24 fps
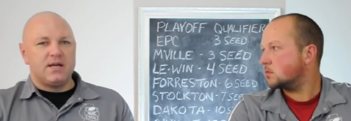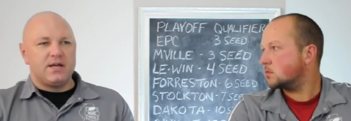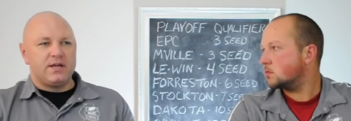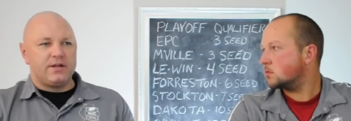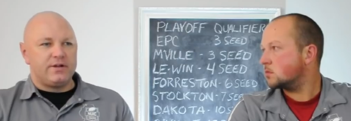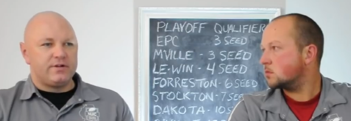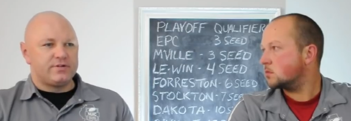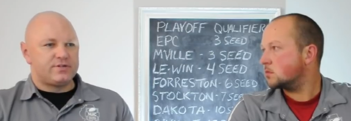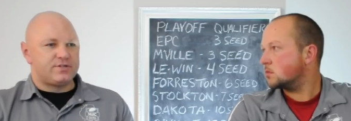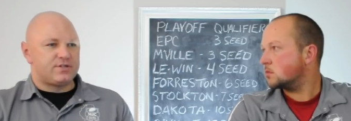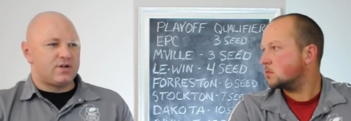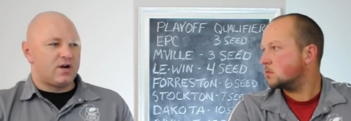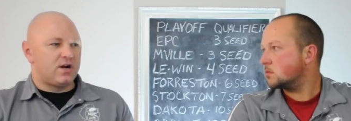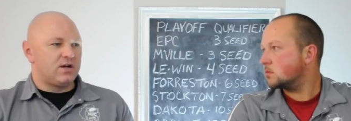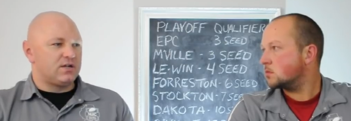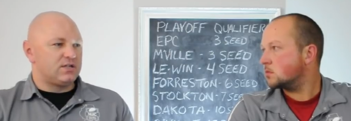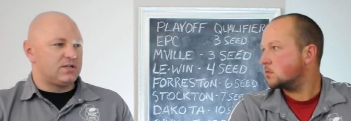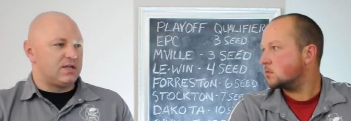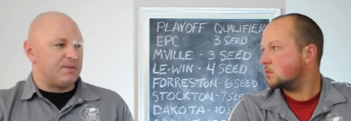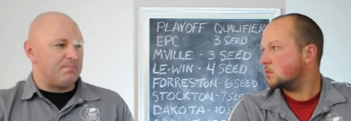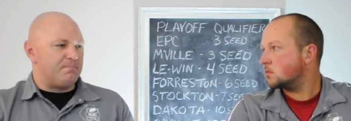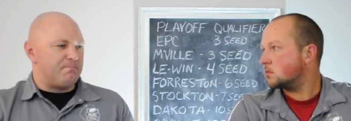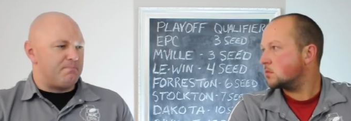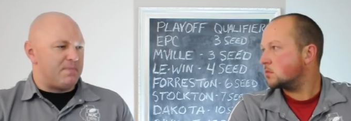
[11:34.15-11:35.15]
Speaker 1: you're starting
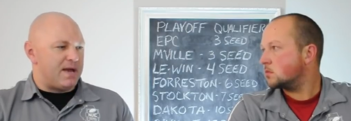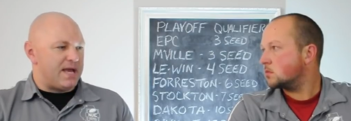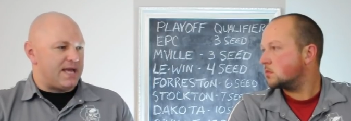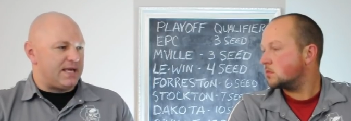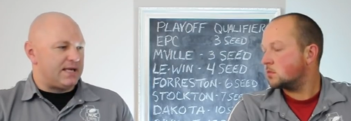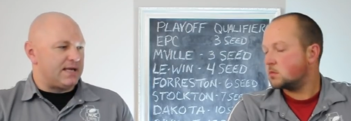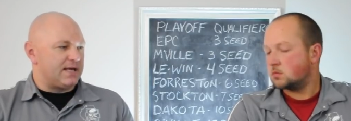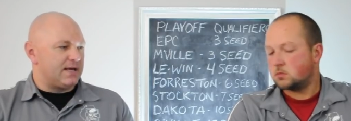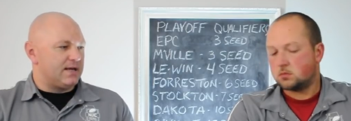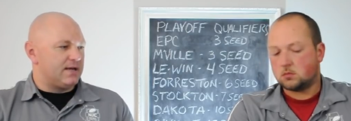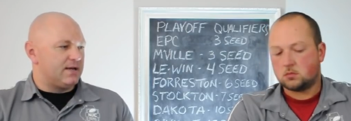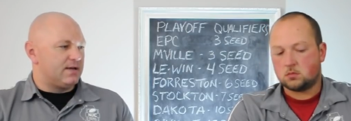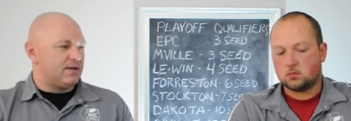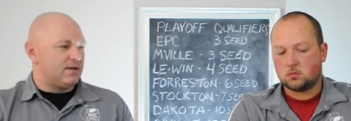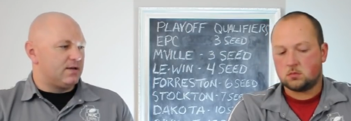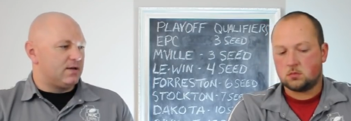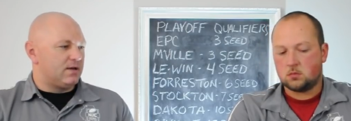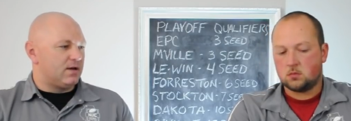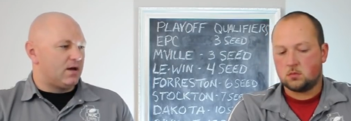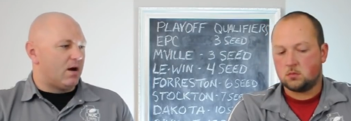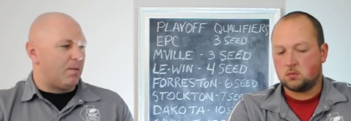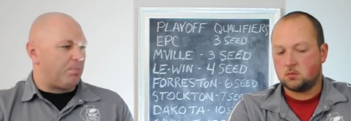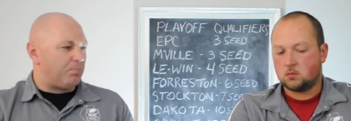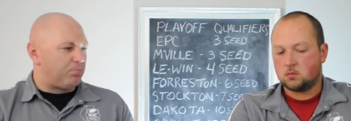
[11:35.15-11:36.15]
to make
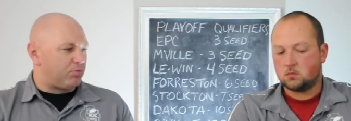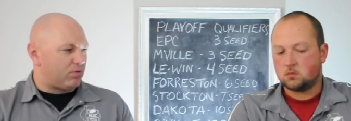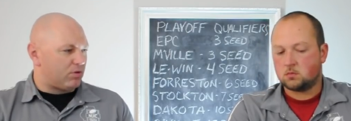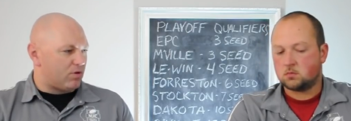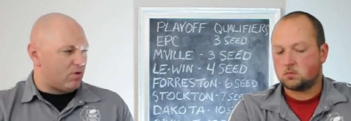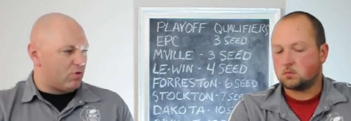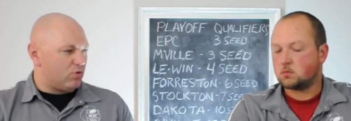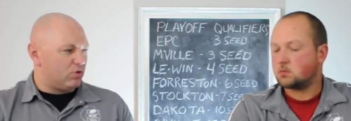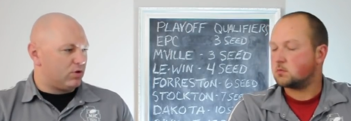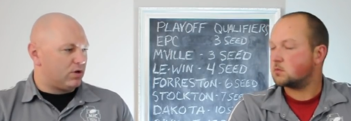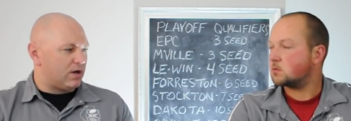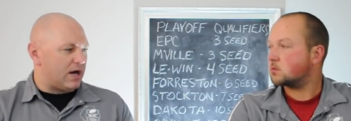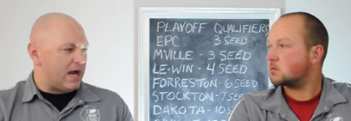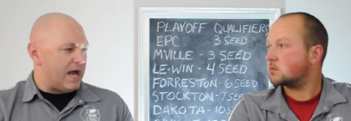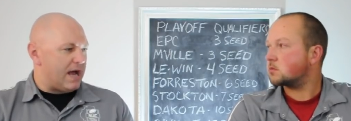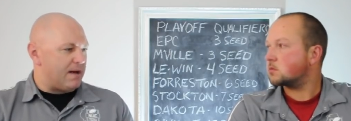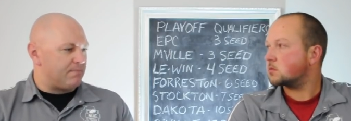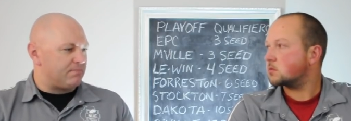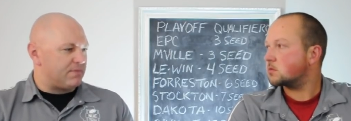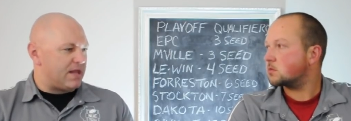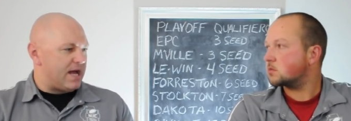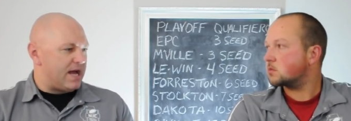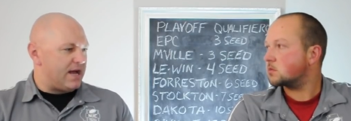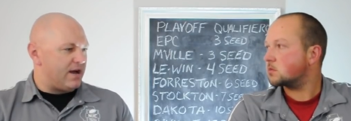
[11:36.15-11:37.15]
a
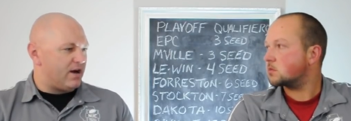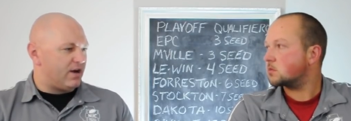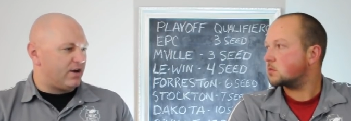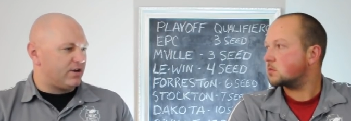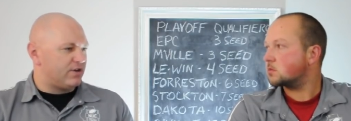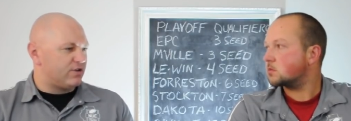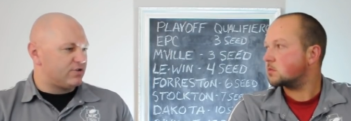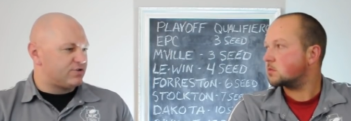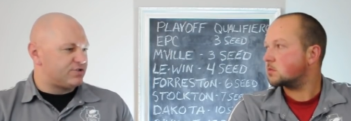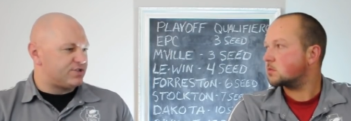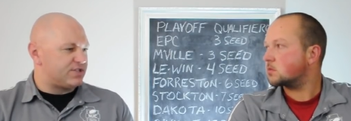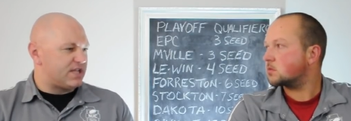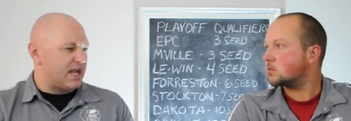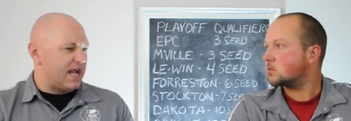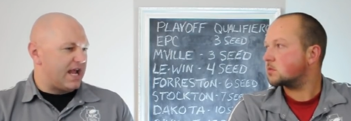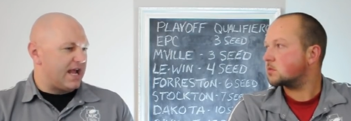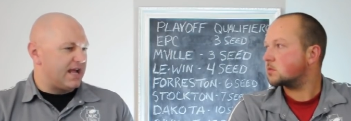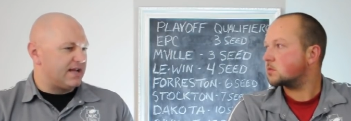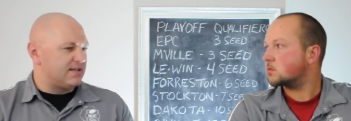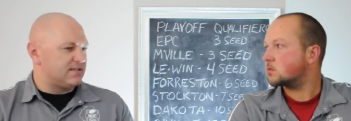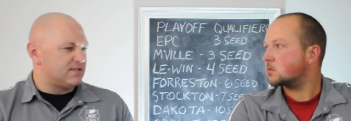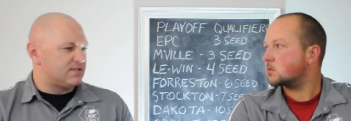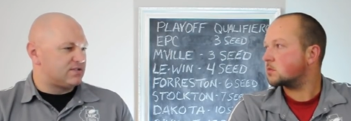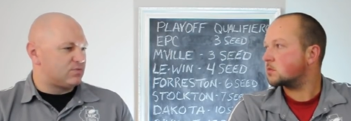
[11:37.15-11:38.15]
program that
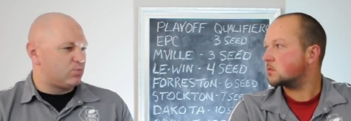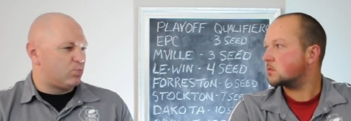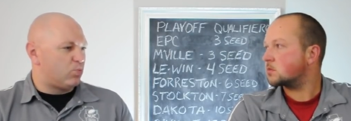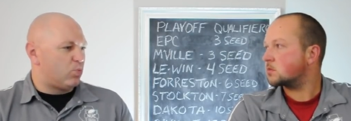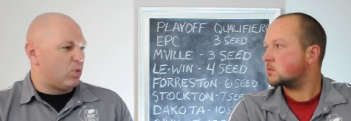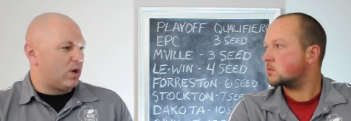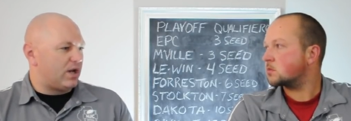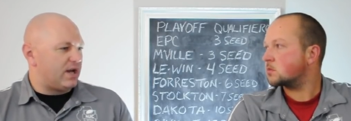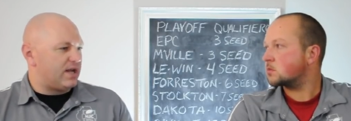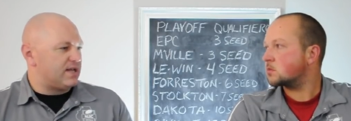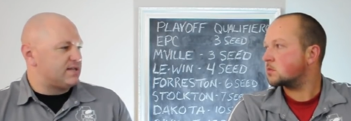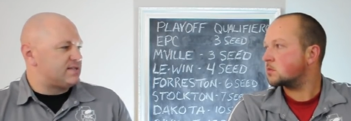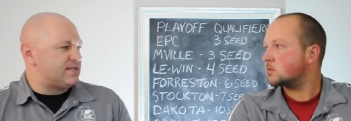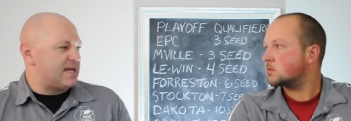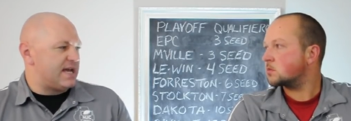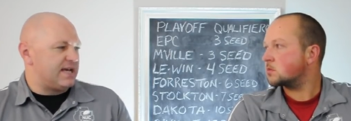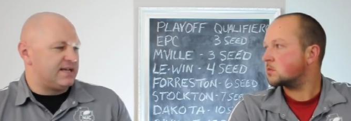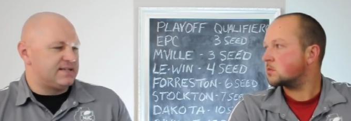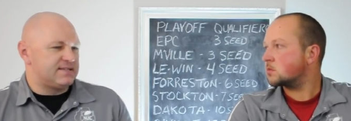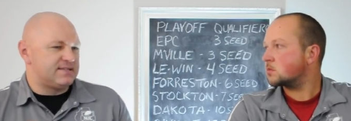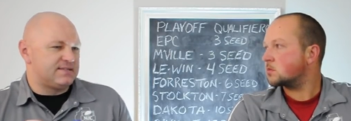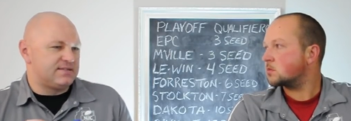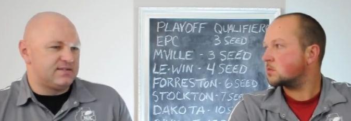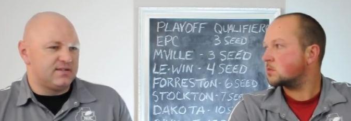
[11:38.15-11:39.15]
understands what it
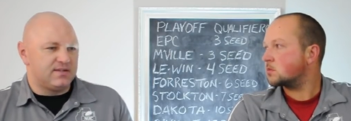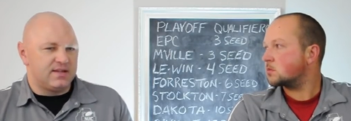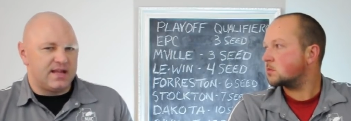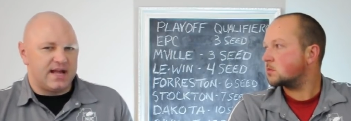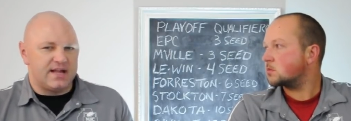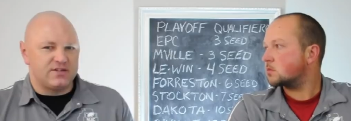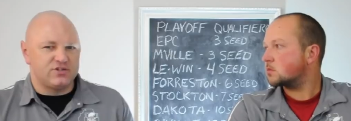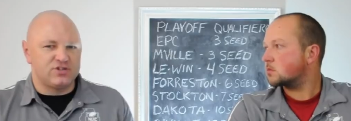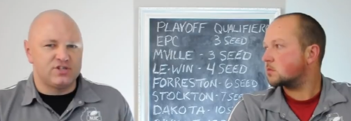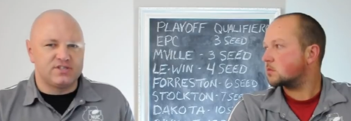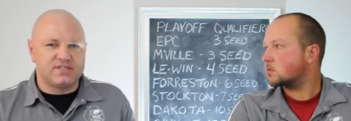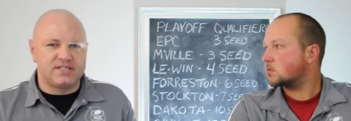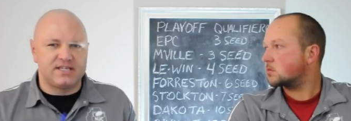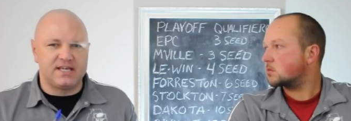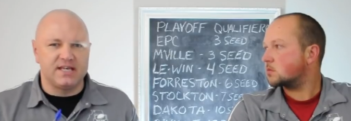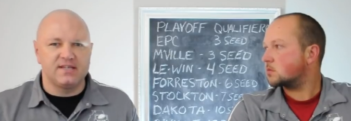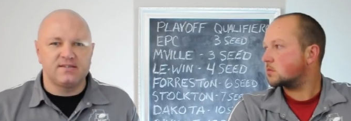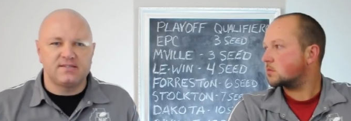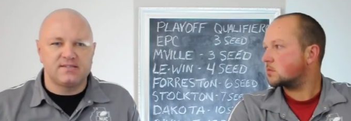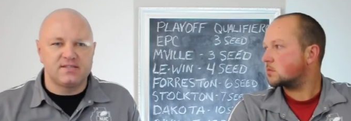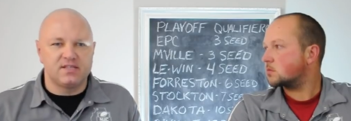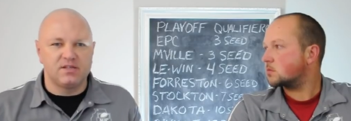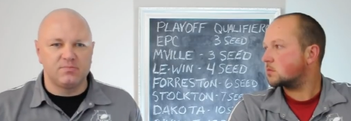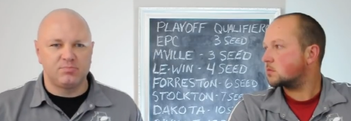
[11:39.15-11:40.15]
takes to not just
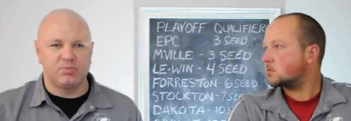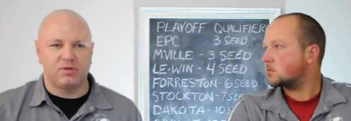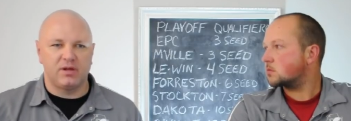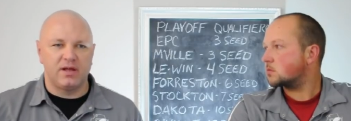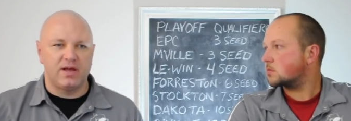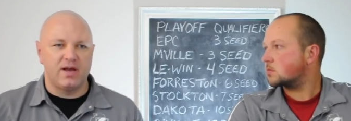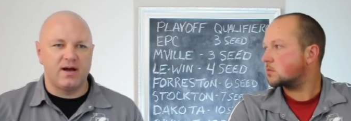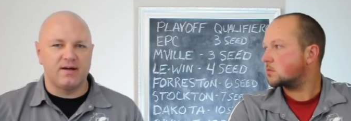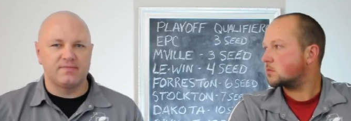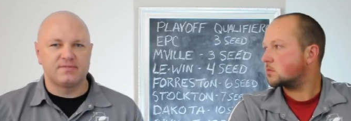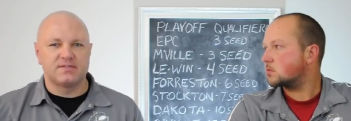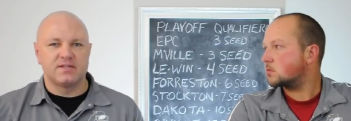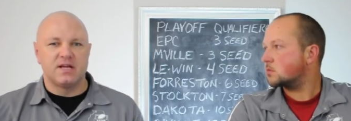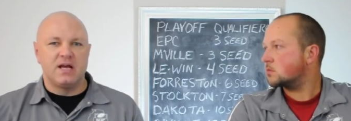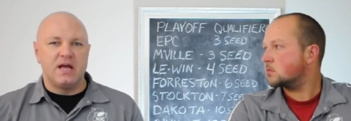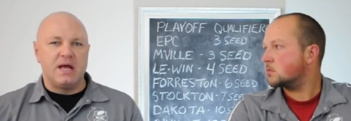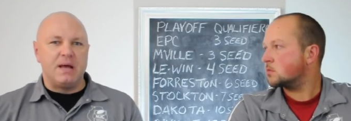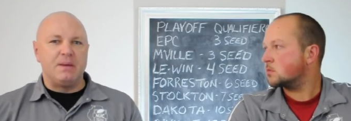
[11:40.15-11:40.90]
get to the playoffs,